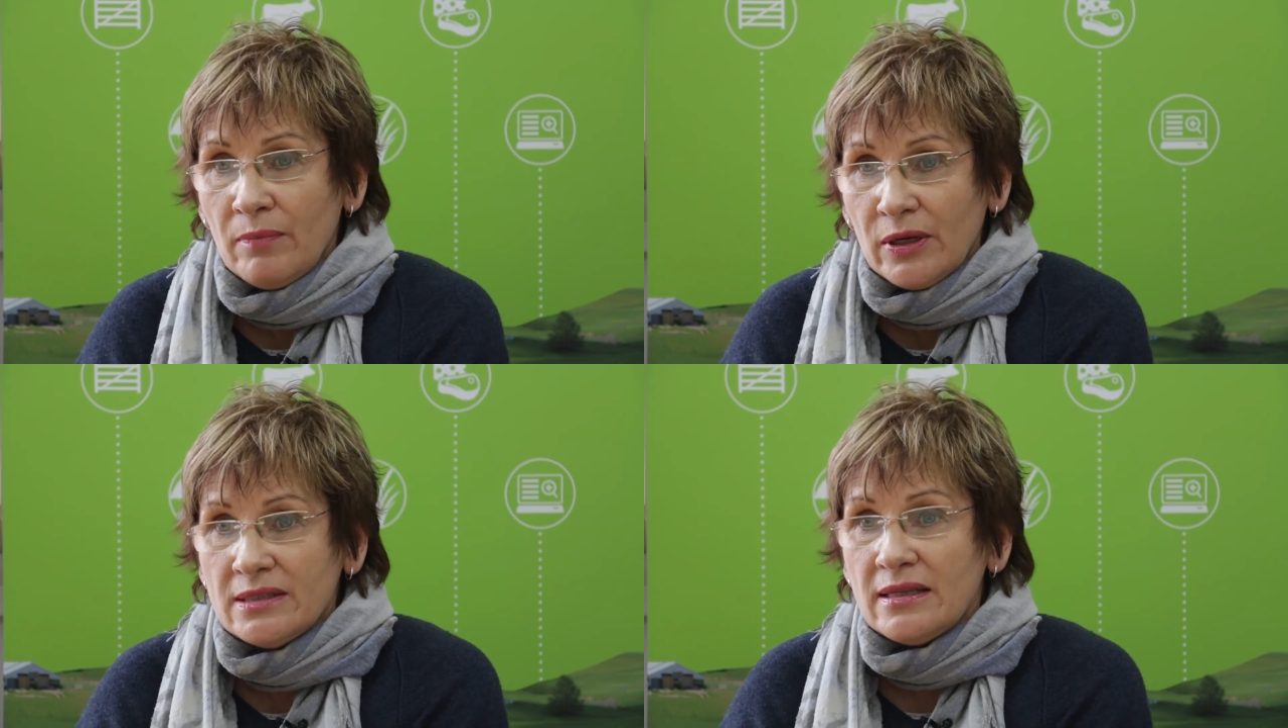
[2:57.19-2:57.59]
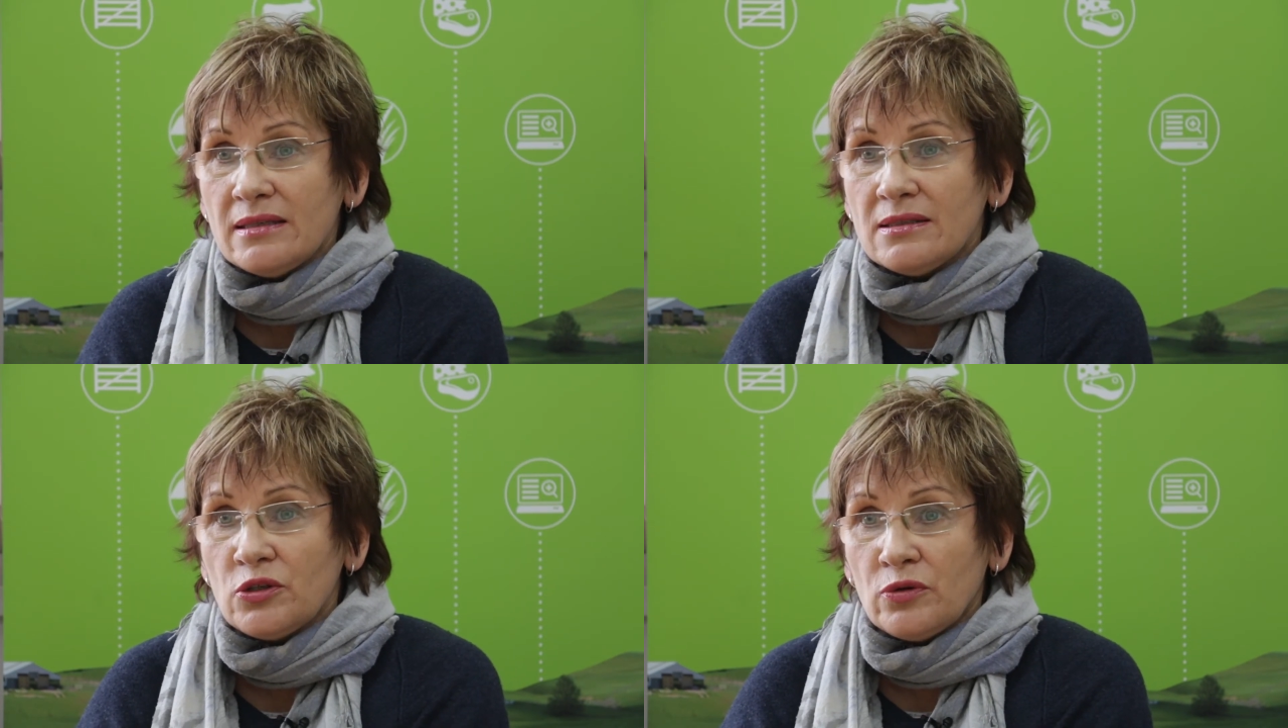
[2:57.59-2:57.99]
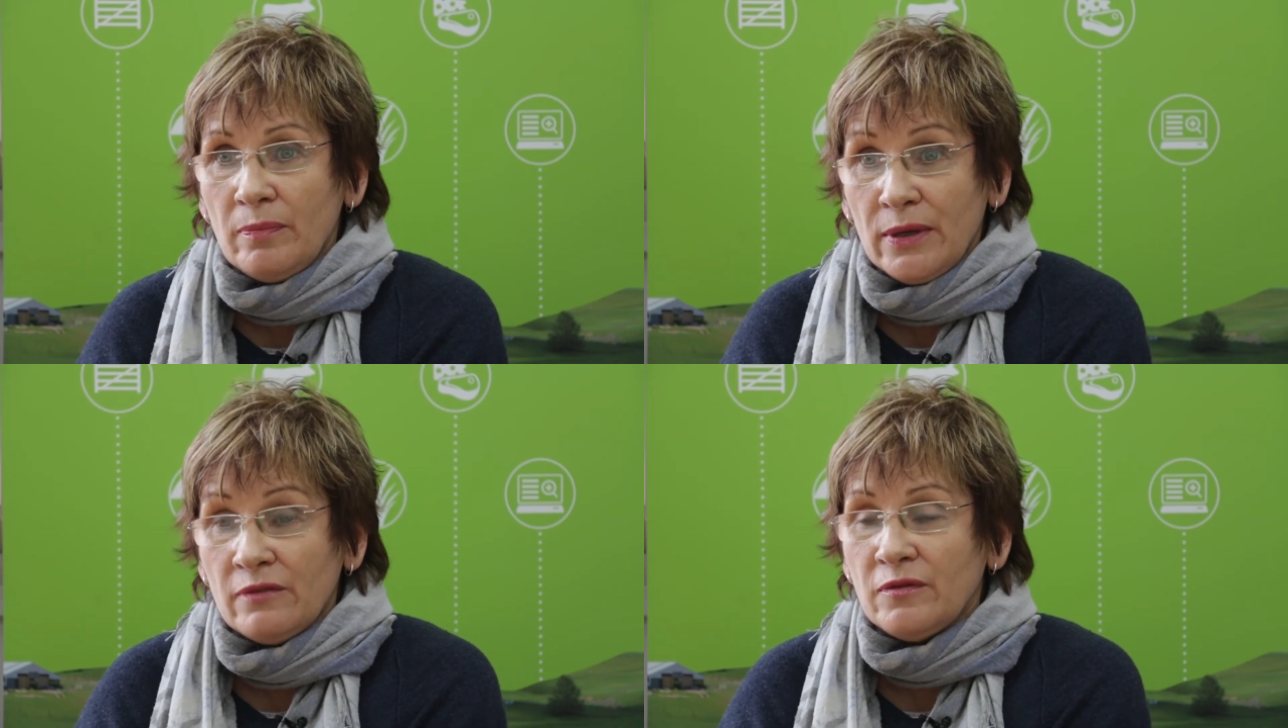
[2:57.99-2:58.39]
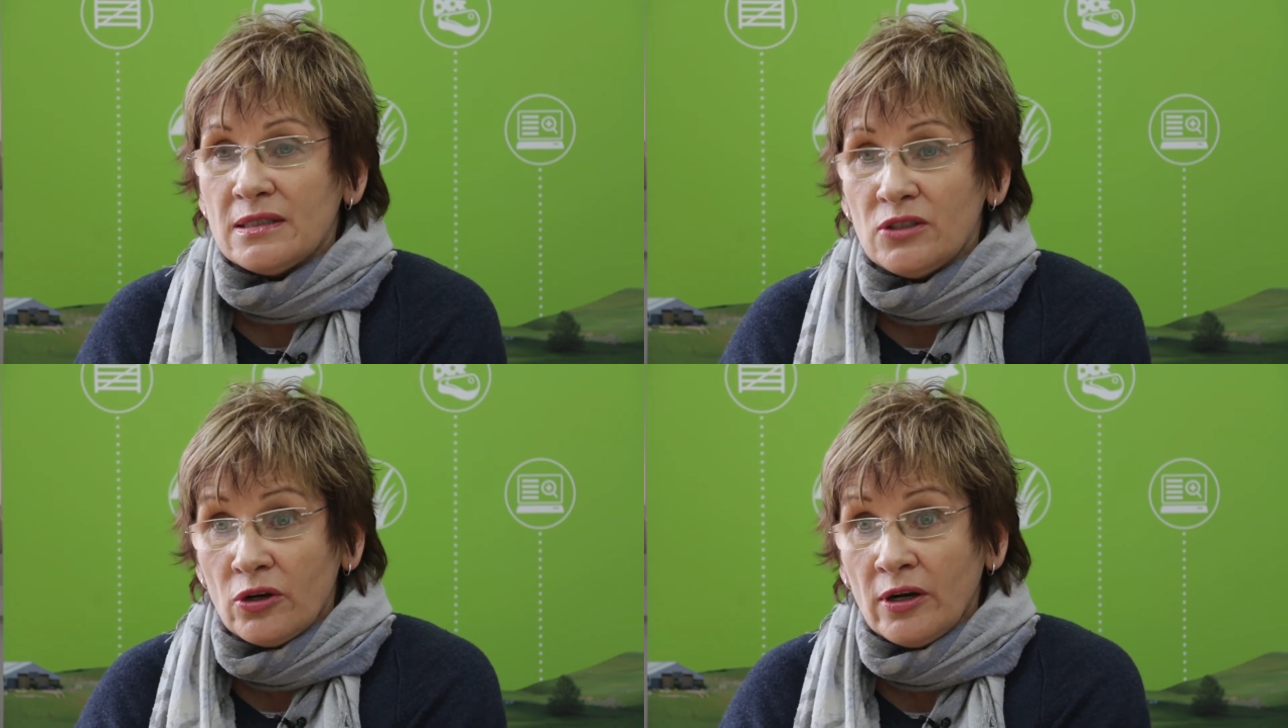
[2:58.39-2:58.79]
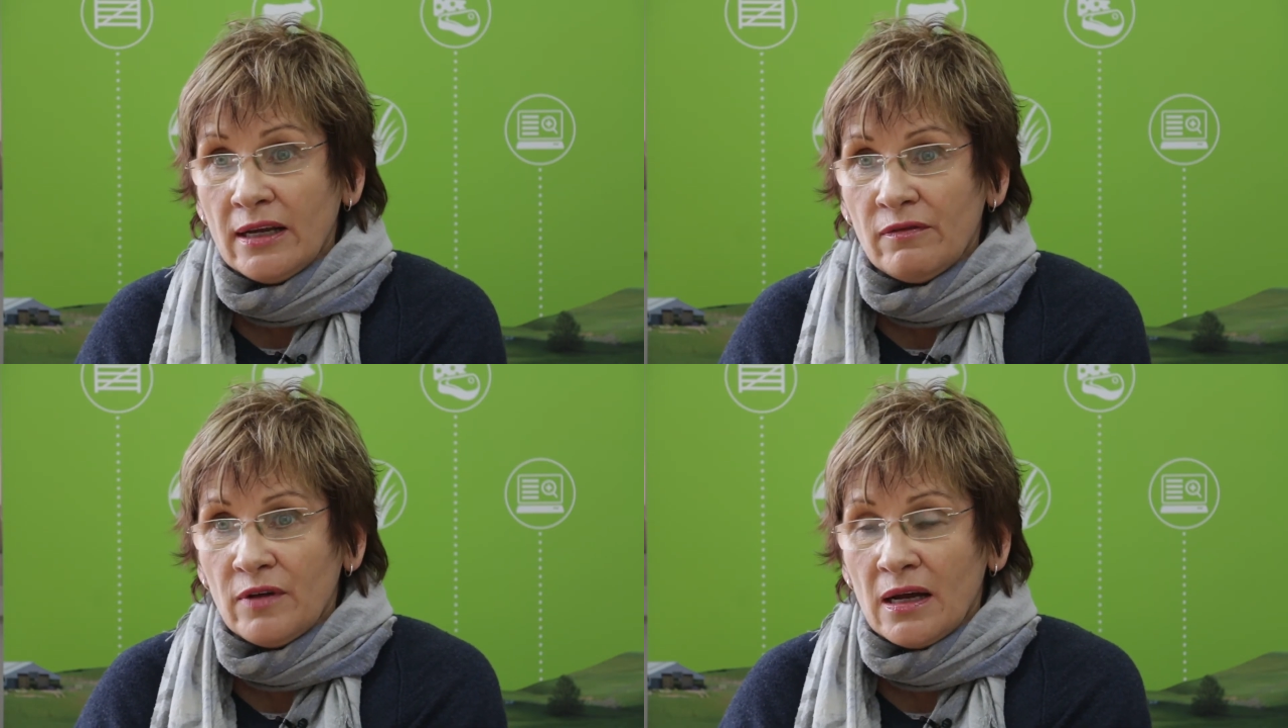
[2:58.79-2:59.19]
because that story benefits not
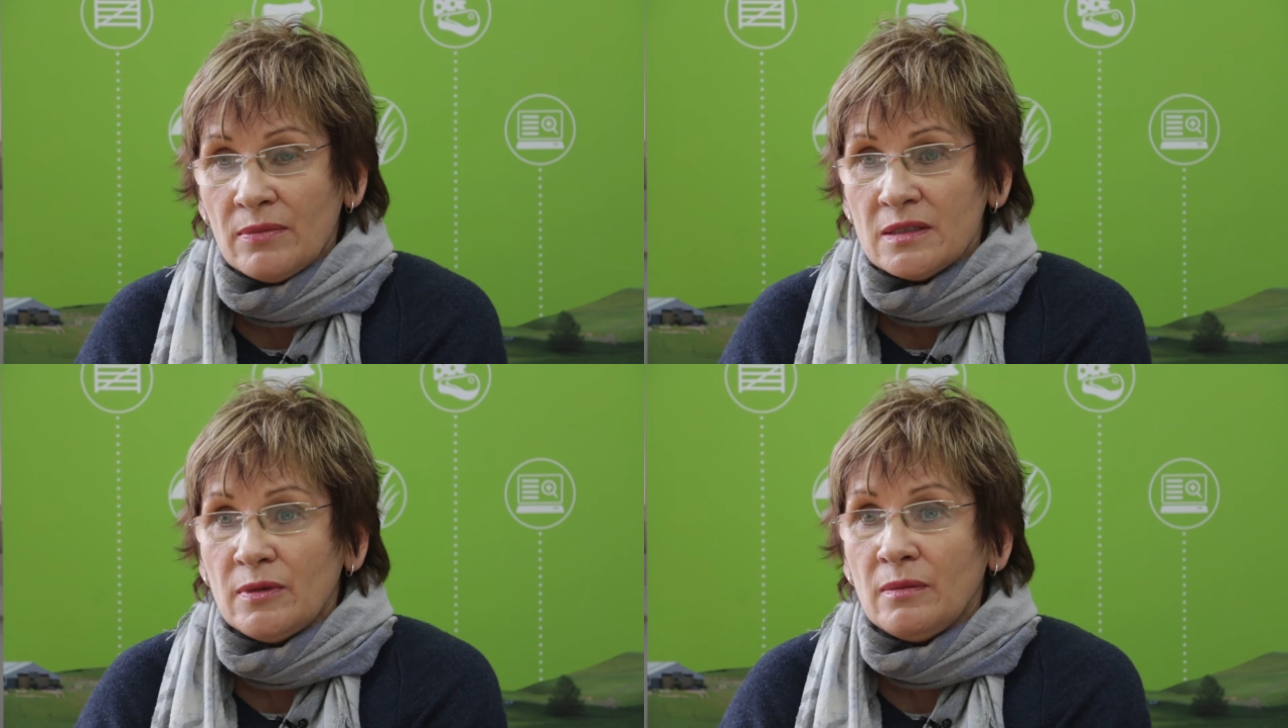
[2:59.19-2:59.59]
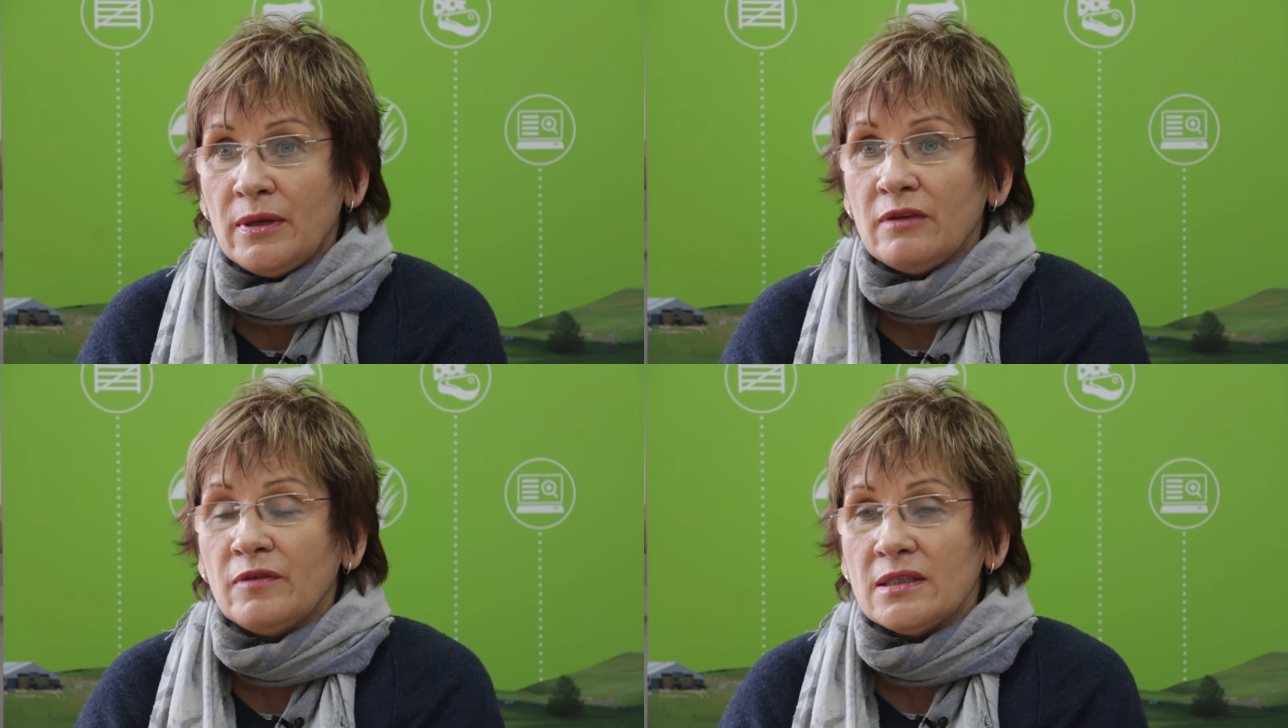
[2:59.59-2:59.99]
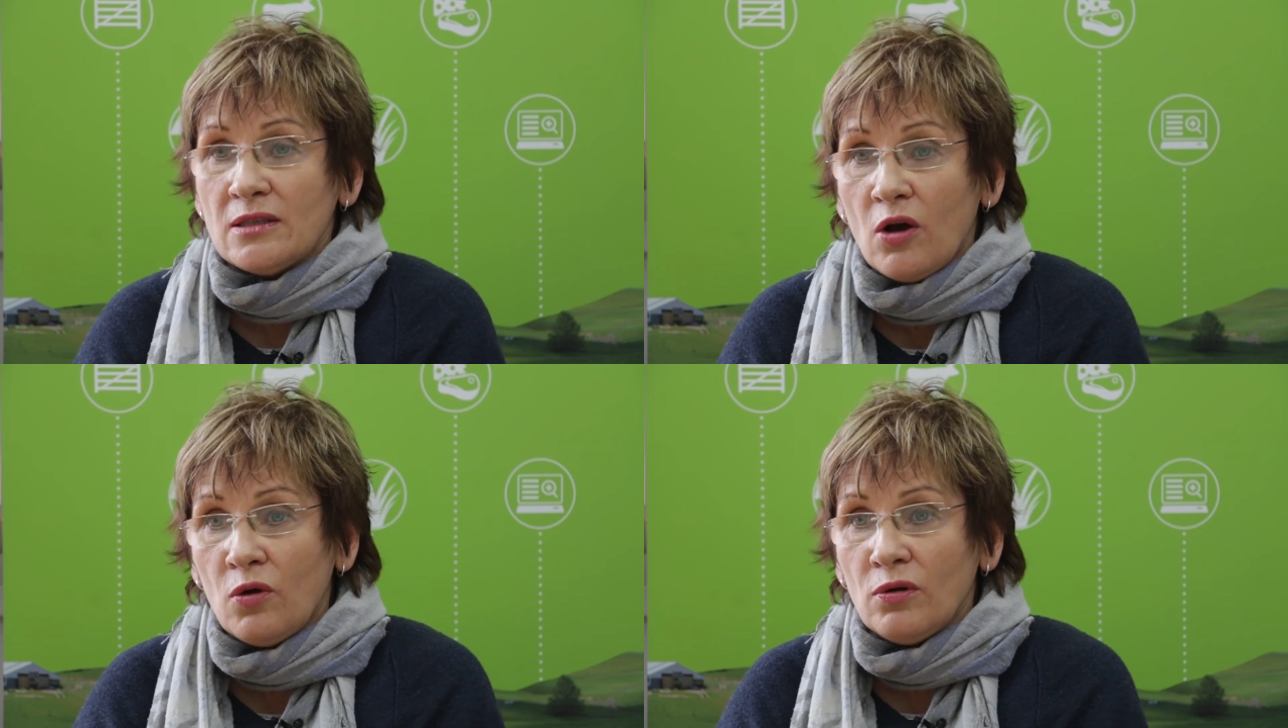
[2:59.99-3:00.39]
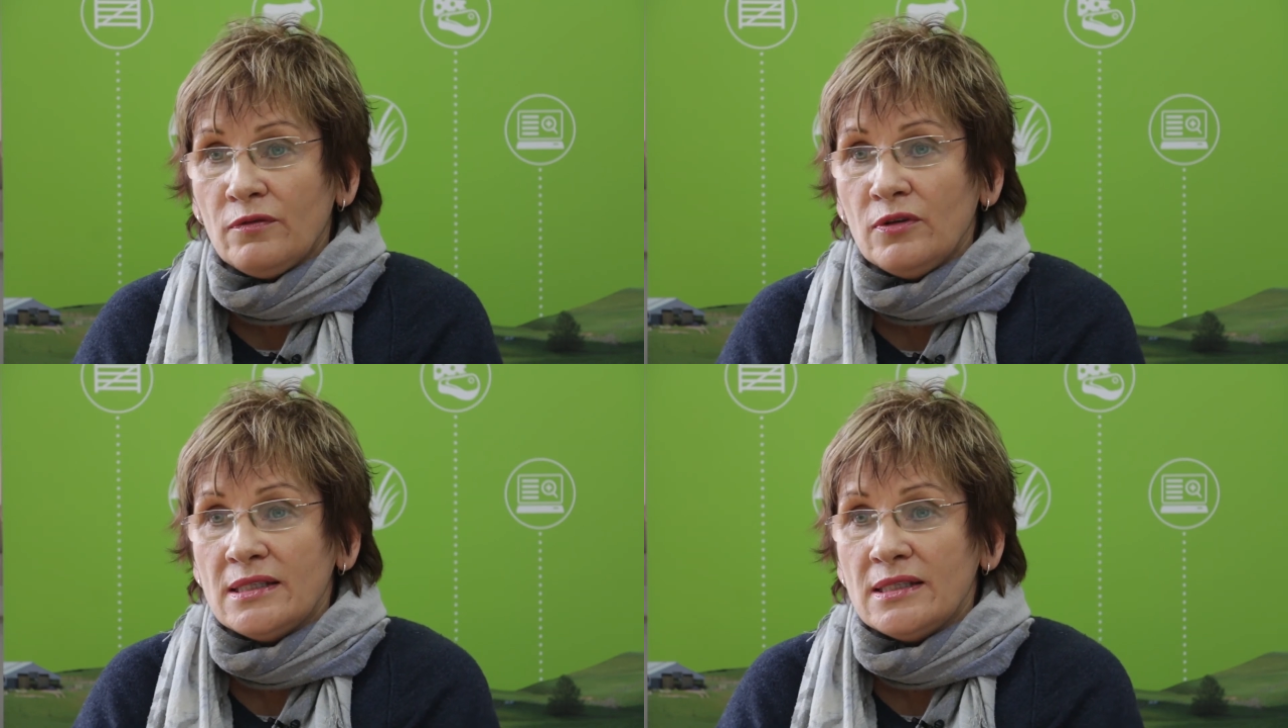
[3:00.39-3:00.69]
only our farmers, but it benefits the whole of New